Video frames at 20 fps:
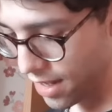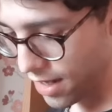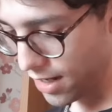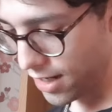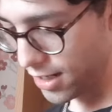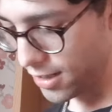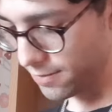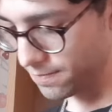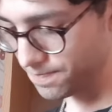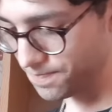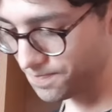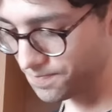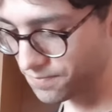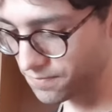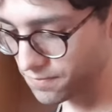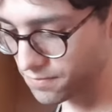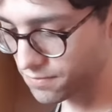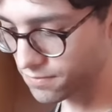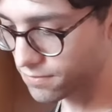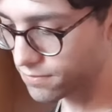
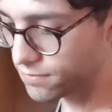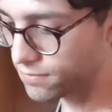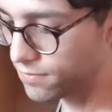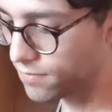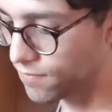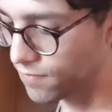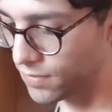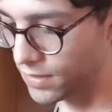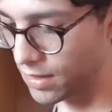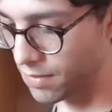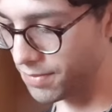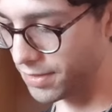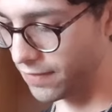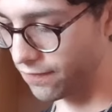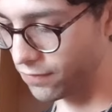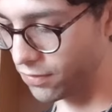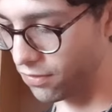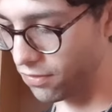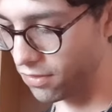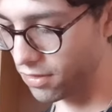But
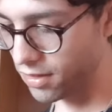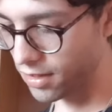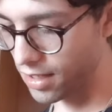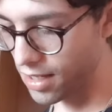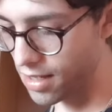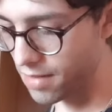of course,